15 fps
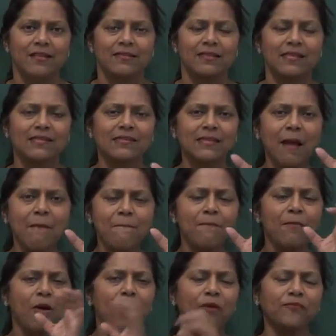The sum
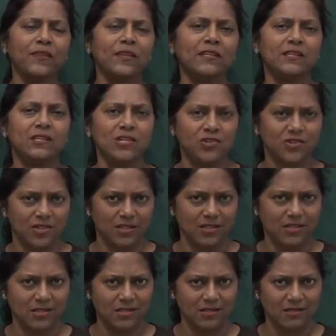of the
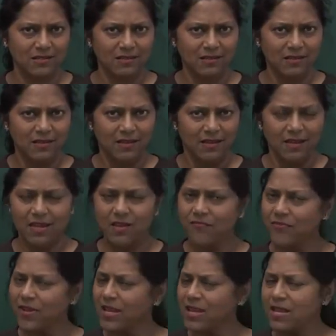digits,
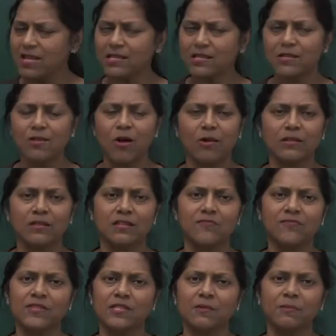if it is not
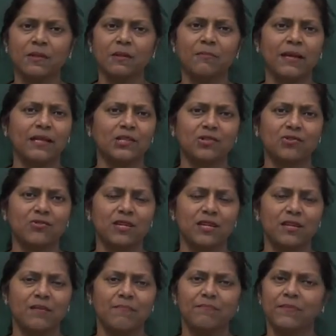divisible by
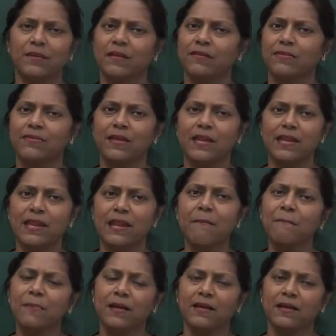3, the
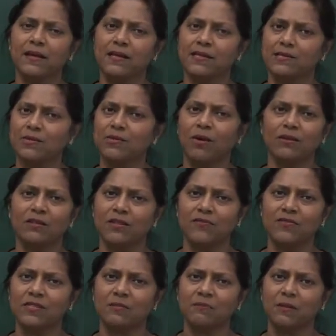number is not
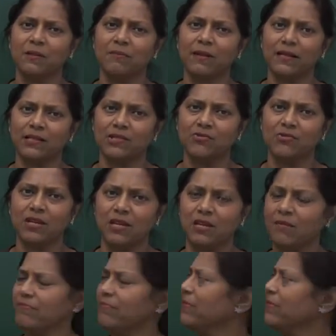divisible by 3.